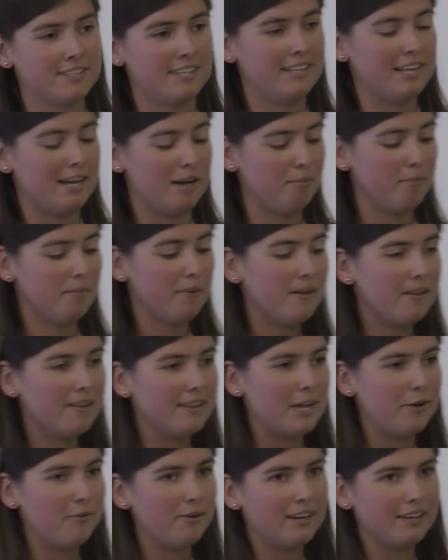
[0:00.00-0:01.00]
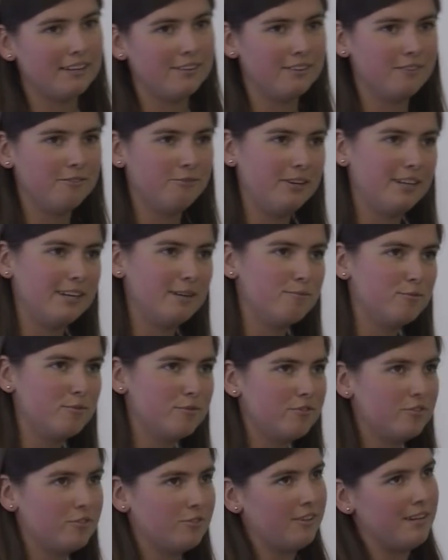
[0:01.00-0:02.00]
set up. Now we can
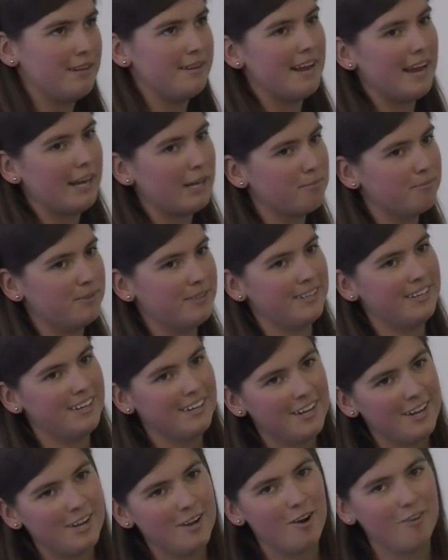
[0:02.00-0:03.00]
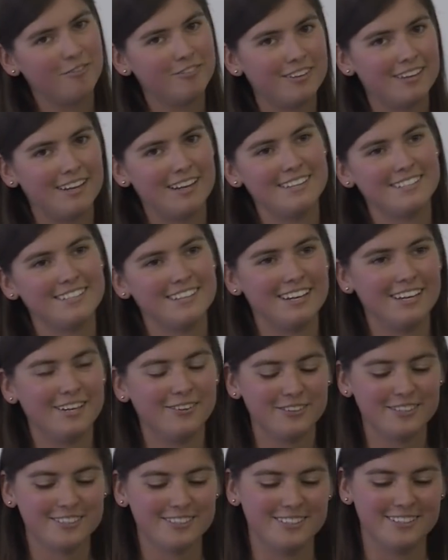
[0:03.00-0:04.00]
move to the nightmare of the lazy
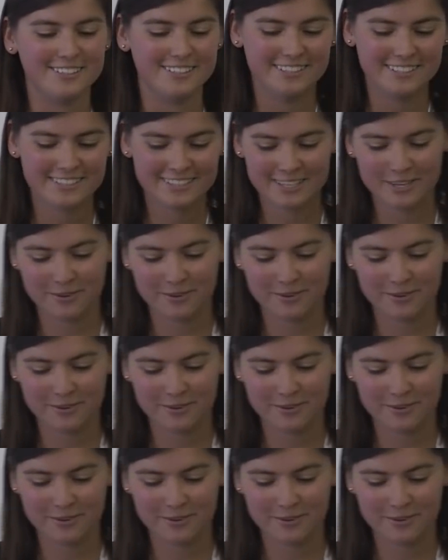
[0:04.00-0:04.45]
language learners,